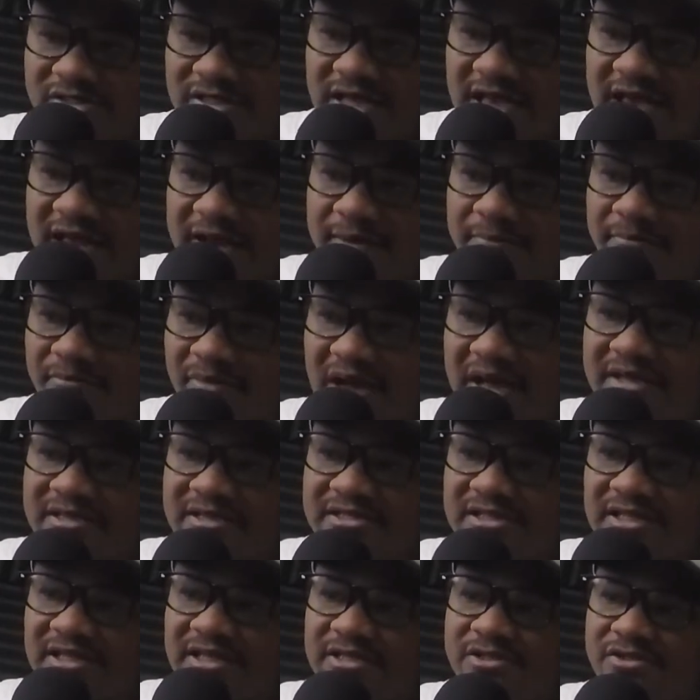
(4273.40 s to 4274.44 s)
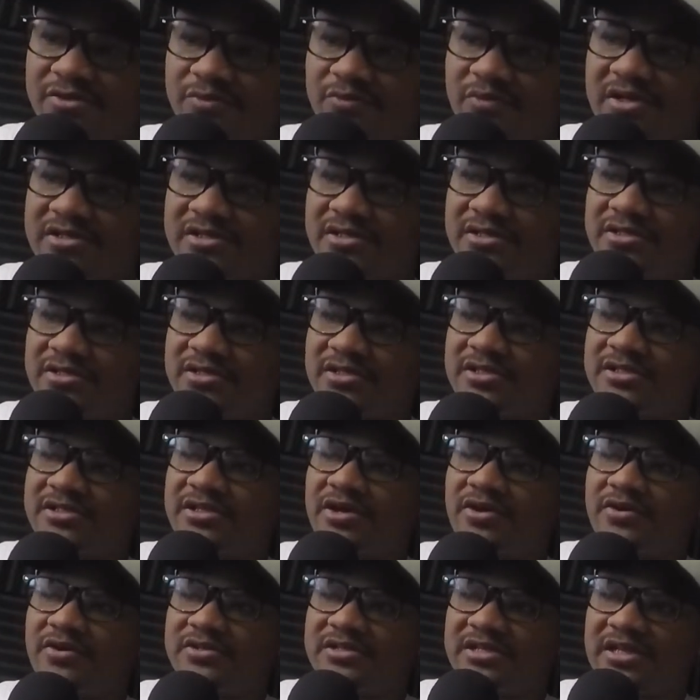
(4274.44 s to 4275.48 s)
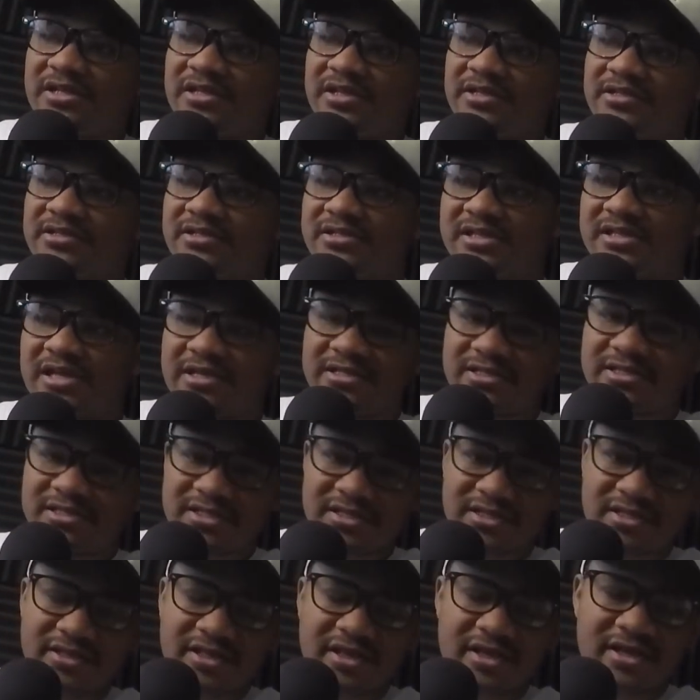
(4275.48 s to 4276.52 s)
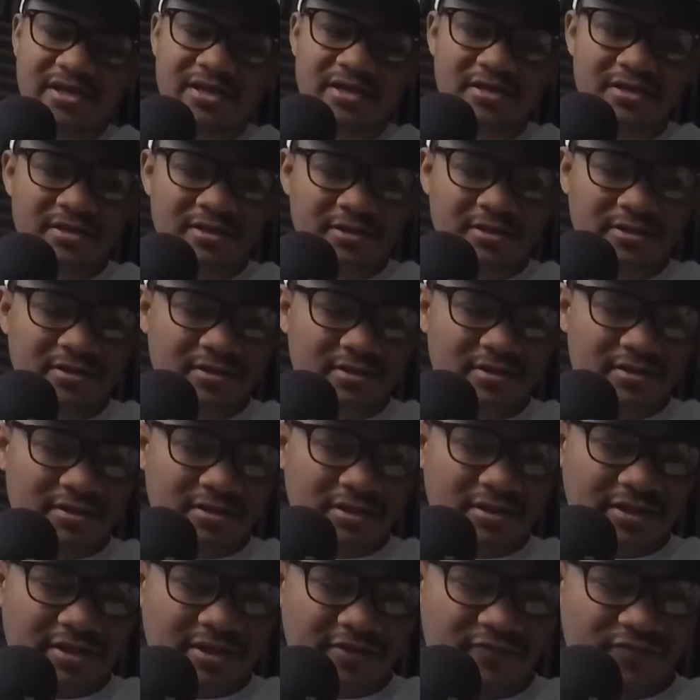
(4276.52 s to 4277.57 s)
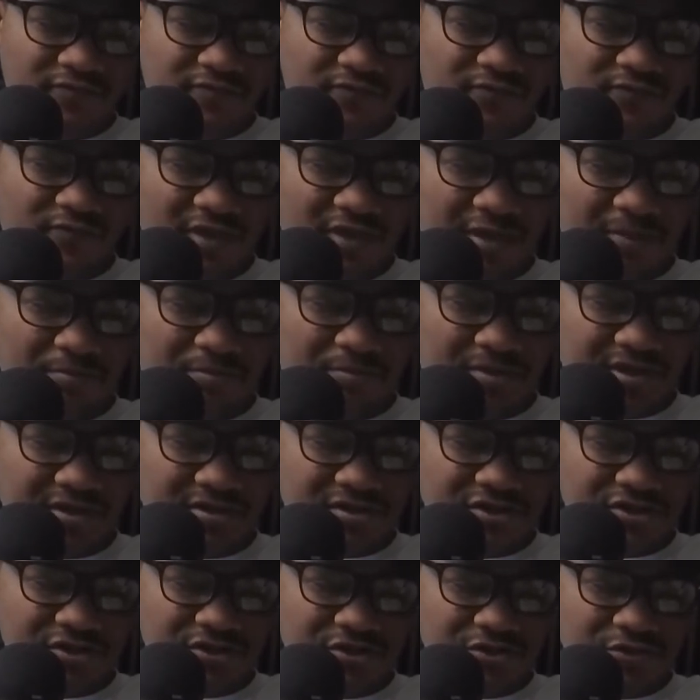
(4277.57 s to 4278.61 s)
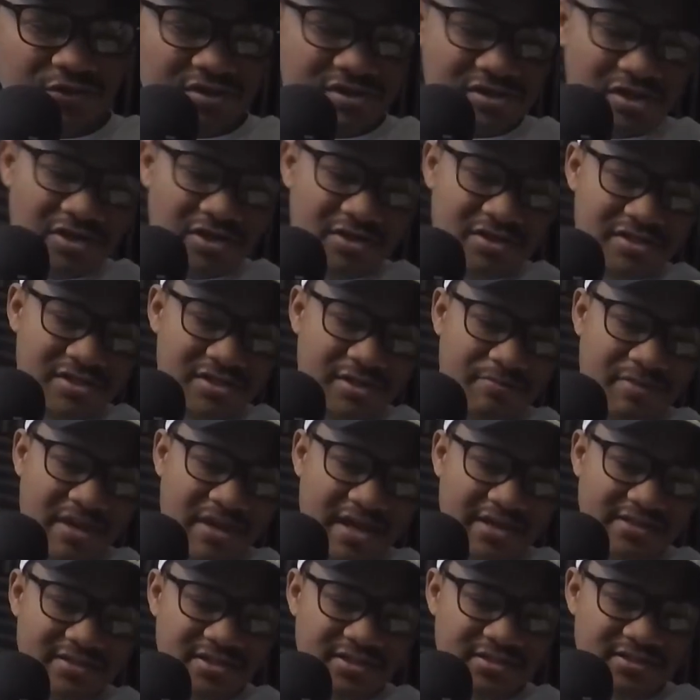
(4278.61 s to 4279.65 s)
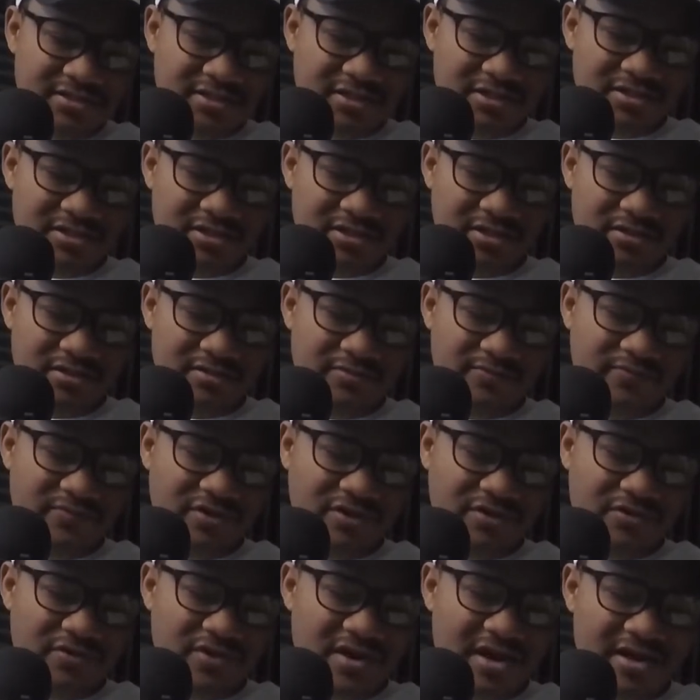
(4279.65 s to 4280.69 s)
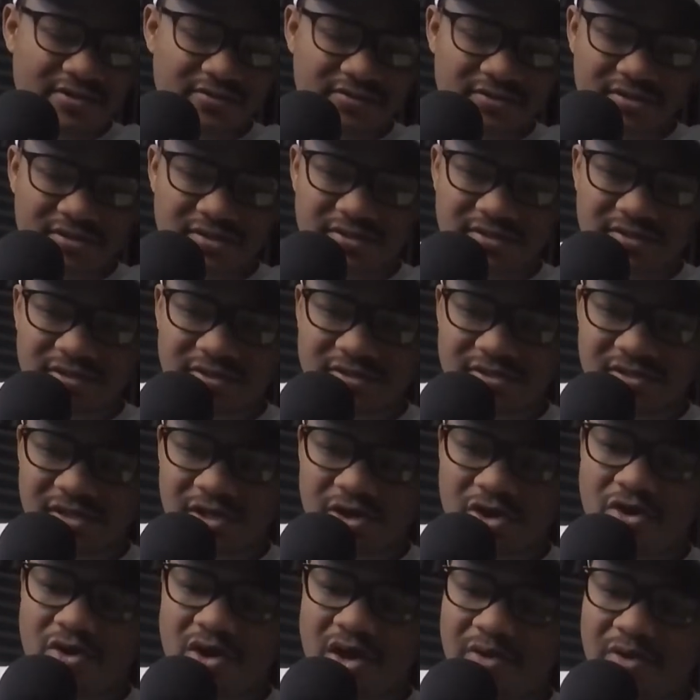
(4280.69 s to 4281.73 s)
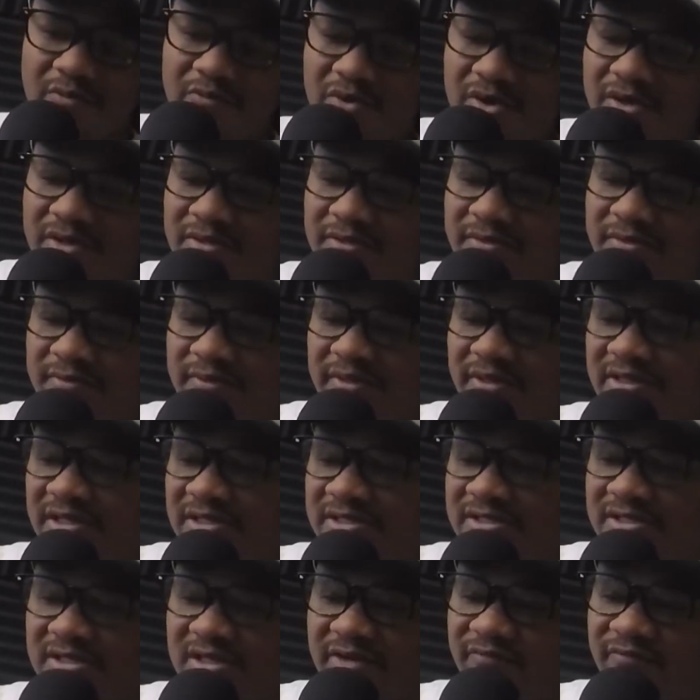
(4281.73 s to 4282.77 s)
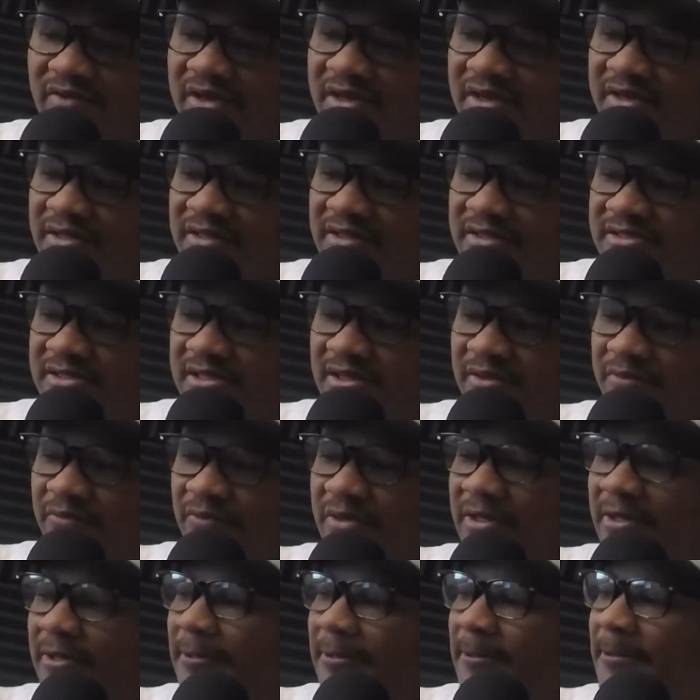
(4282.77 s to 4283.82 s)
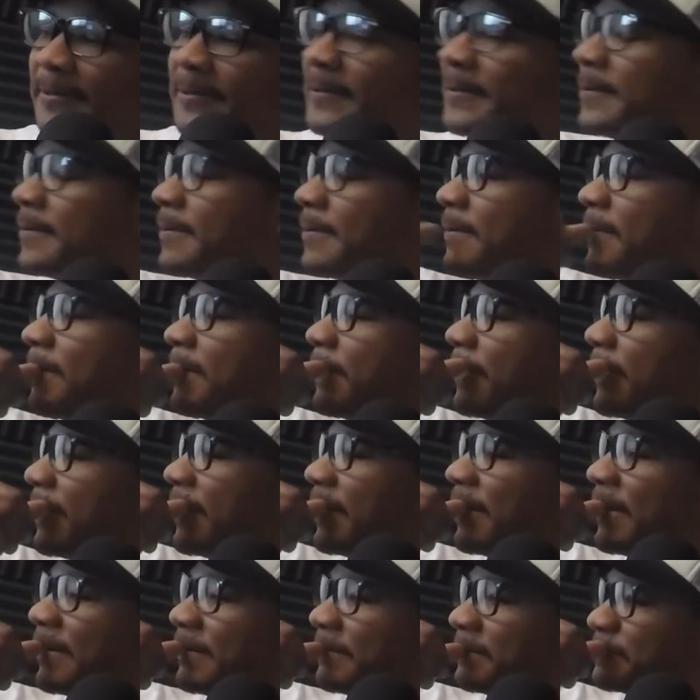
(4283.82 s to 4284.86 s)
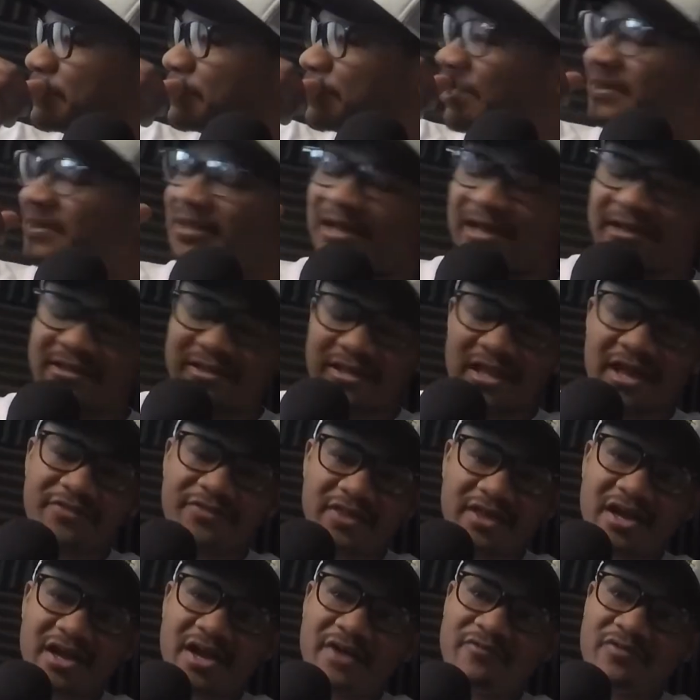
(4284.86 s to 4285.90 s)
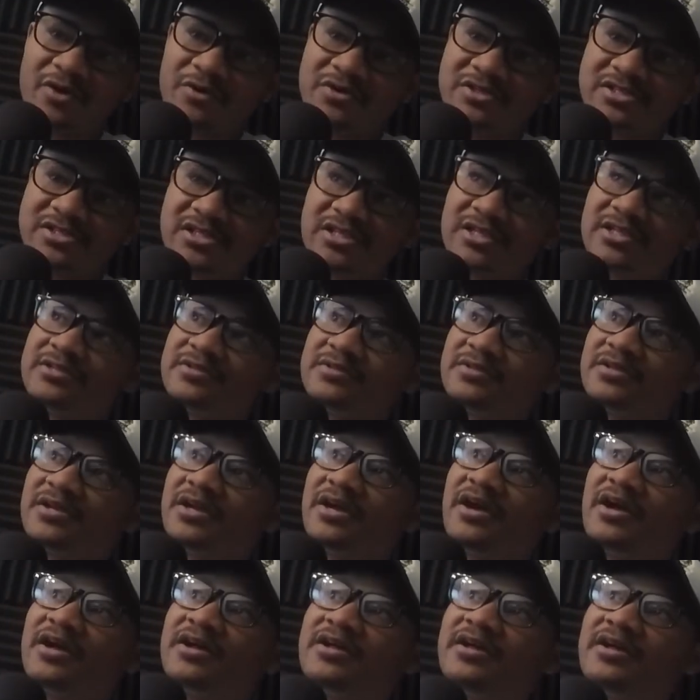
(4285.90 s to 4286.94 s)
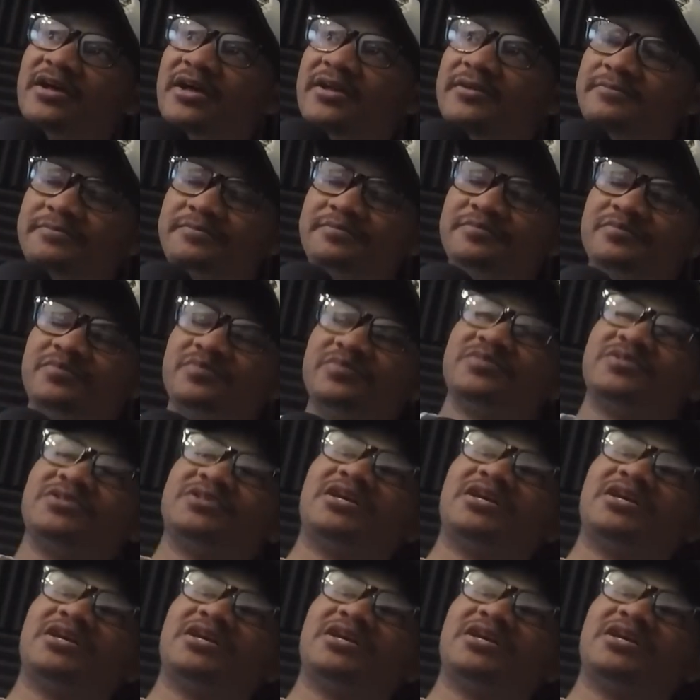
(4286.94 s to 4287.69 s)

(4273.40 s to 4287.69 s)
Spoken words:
a bias against wrestlers because they always had like this idea that like if they pinned you, or as long as their back didn't touch the ground, then it's like, oh, I won. Or like, that's not fighting, that's not winning. So I think I've always like kind